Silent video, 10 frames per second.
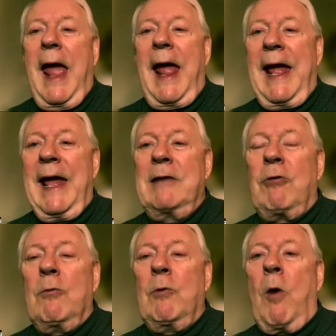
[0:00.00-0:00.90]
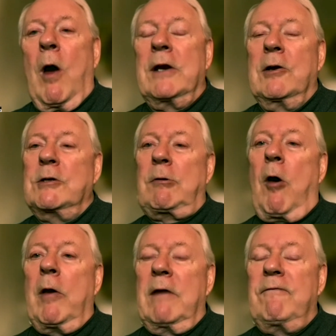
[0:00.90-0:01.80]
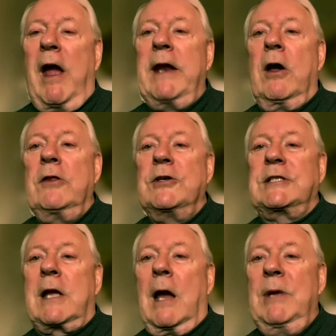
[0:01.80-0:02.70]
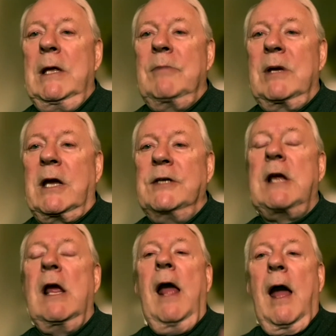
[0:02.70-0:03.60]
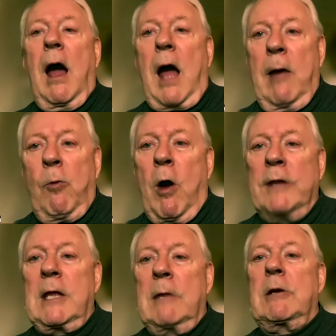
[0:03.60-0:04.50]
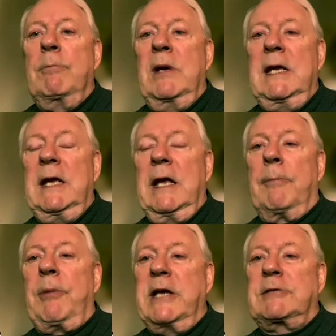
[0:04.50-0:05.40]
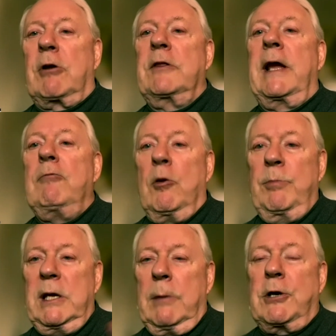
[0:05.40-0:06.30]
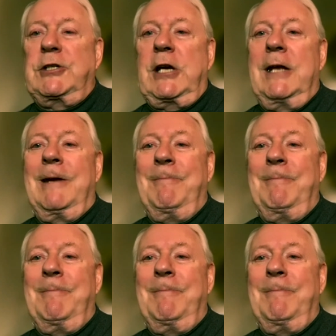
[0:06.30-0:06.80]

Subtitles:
And what we want to do is we want to invite others to come in because I want them to be in a place where they will be appreciated.